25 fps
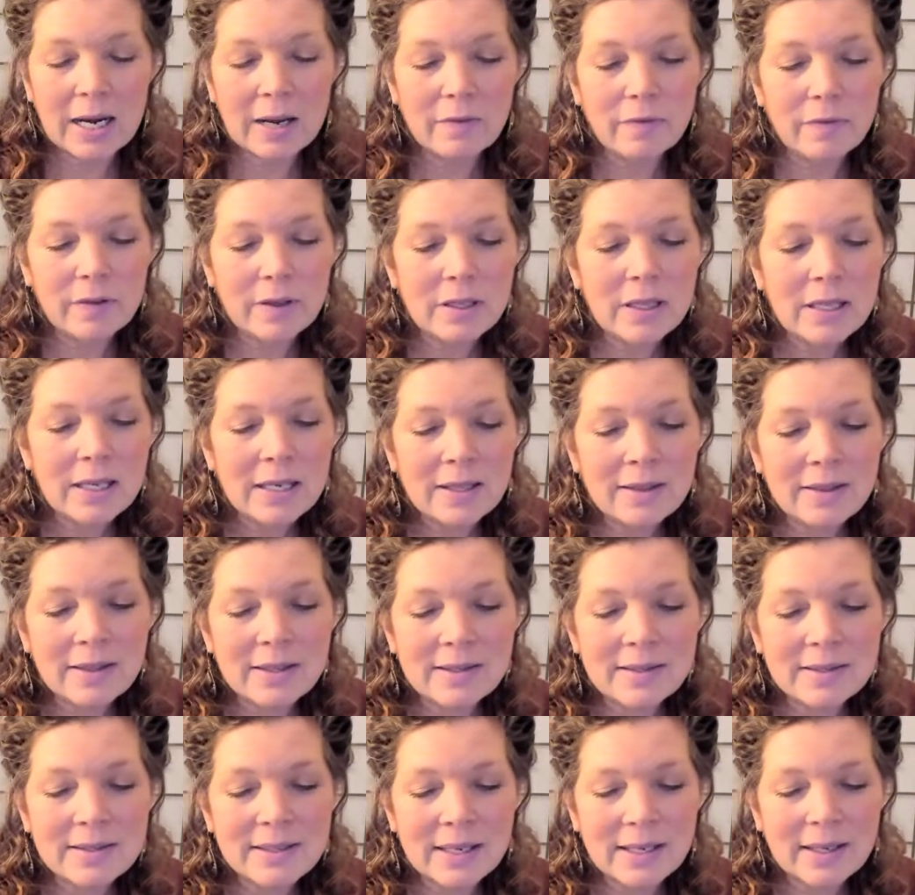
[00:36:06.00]
I feel like
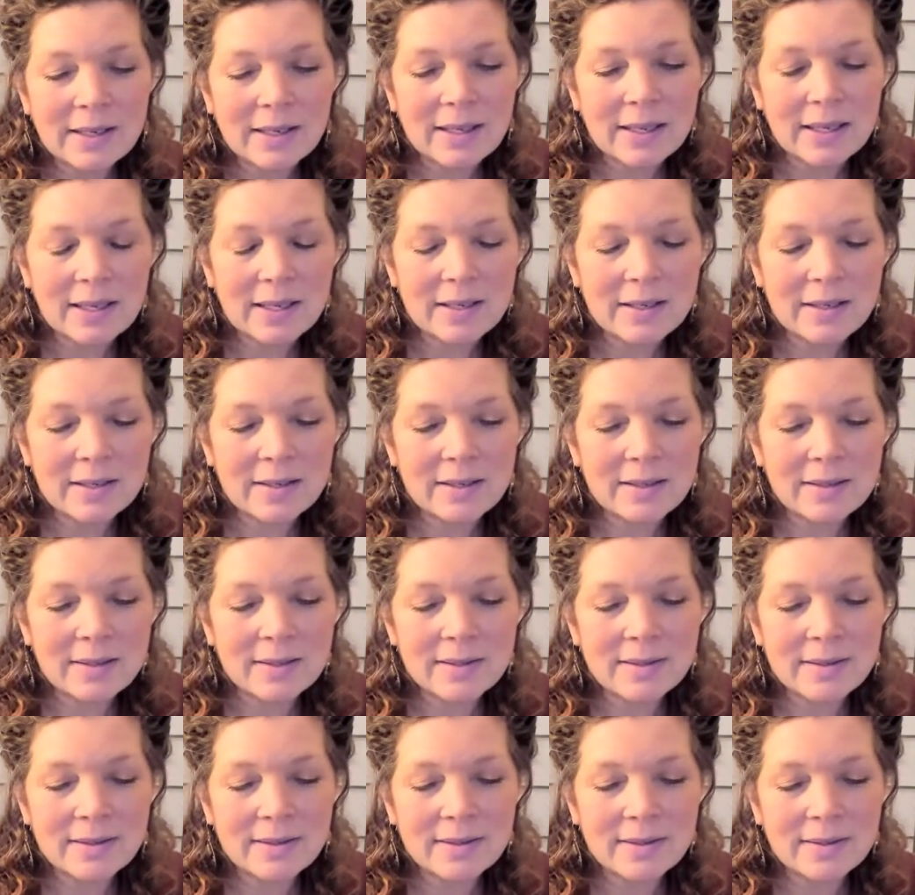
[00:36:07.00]
this deck
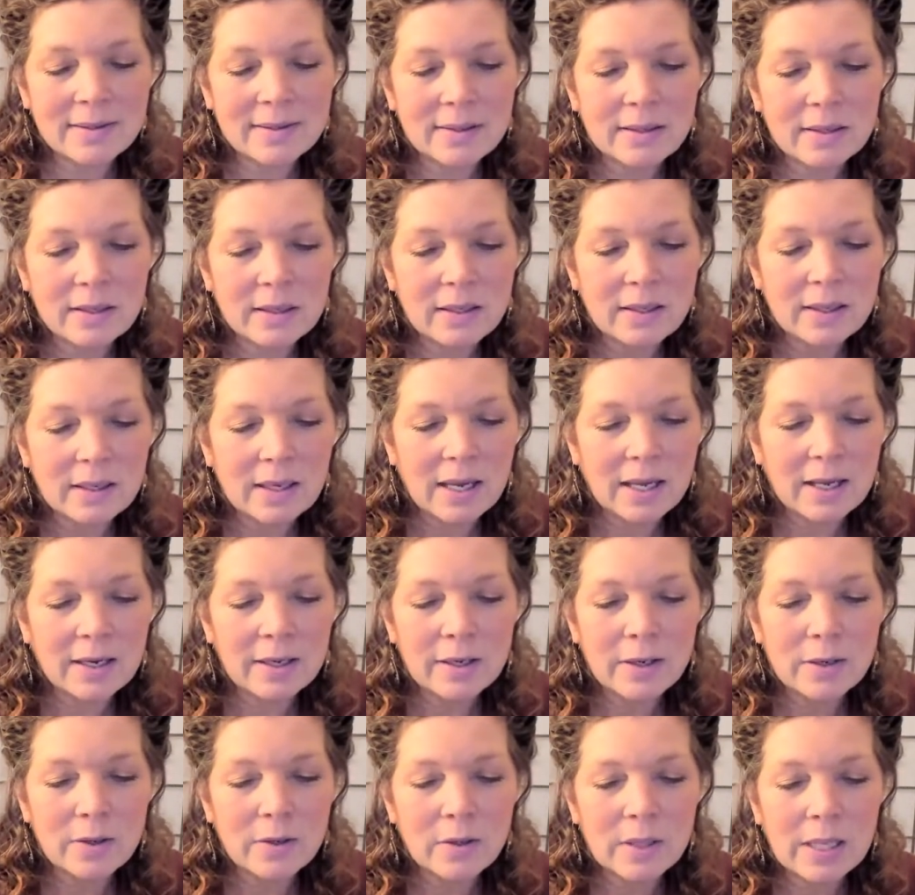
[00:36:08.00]
is, I don't
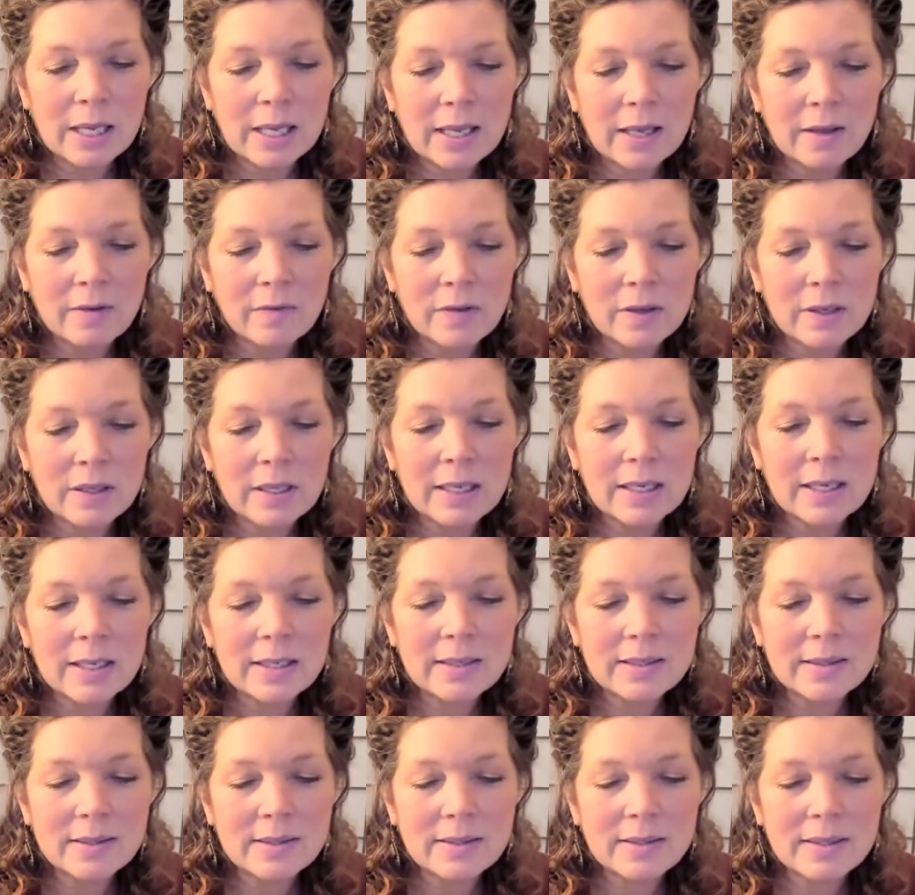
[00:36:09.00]
know, like I feel like
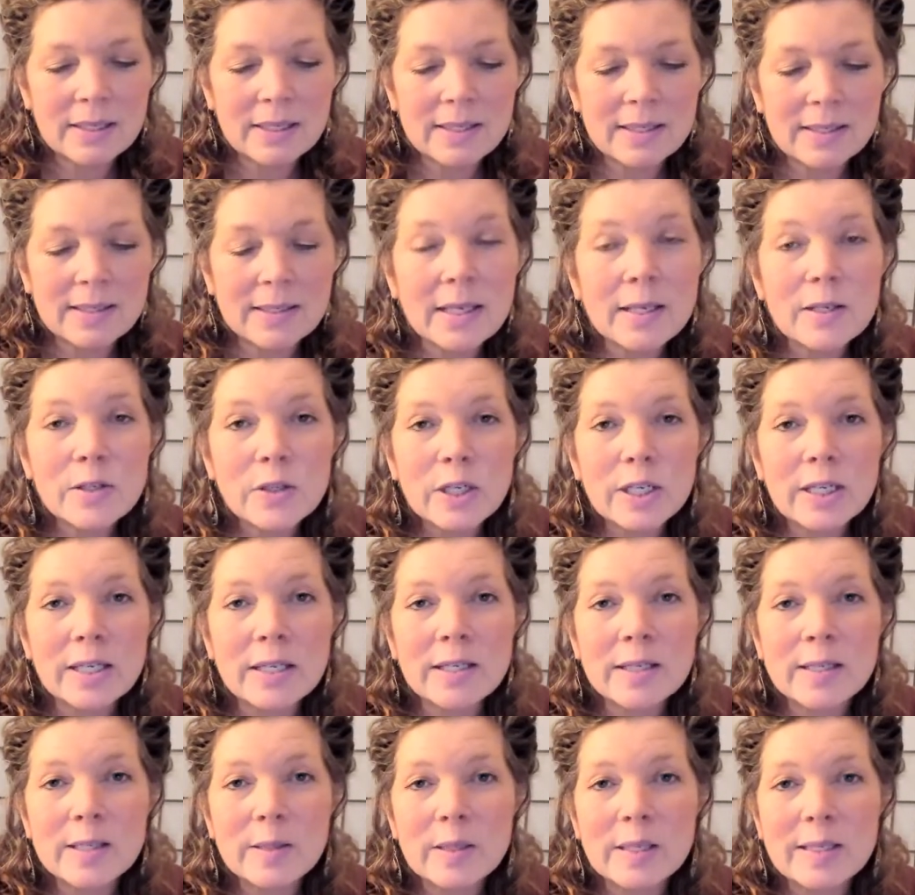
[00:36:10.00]
it's such
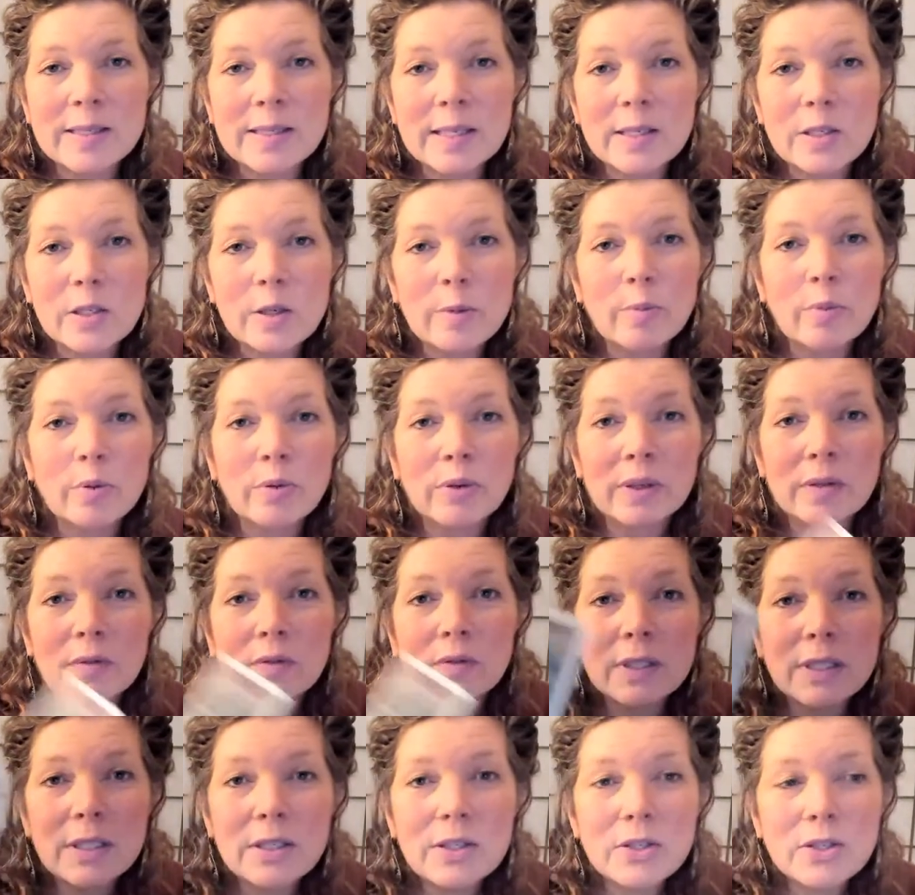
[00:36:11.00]
a
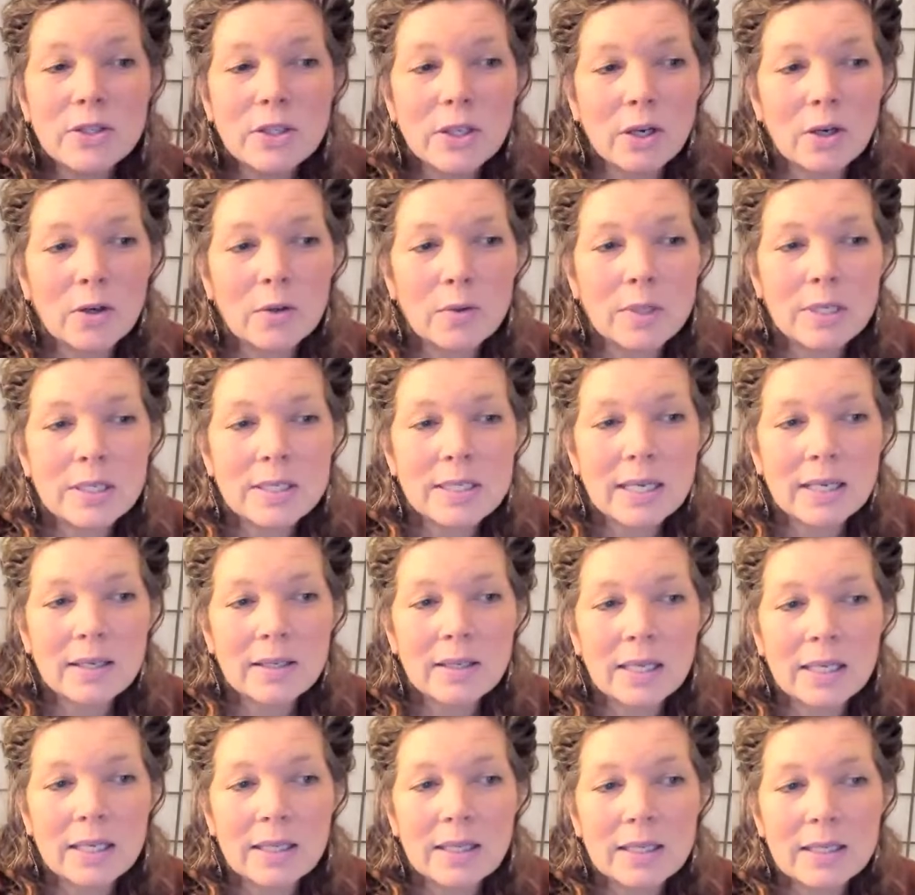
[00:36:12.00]
privilege to own a deck
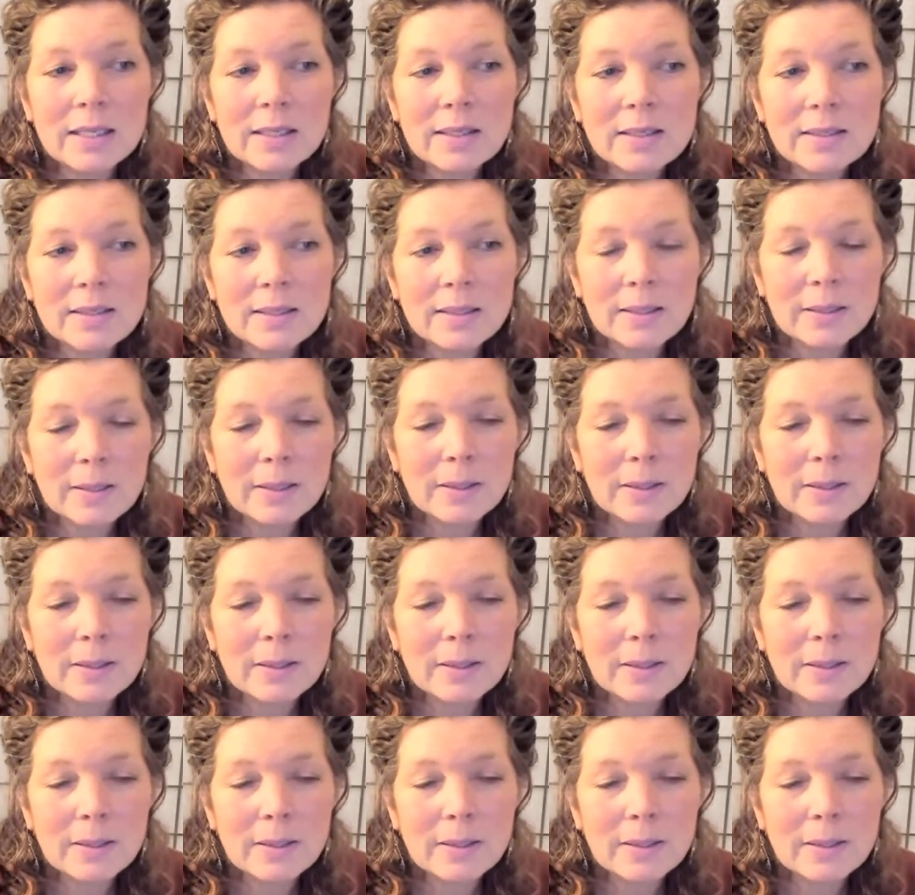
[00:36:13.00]
like this.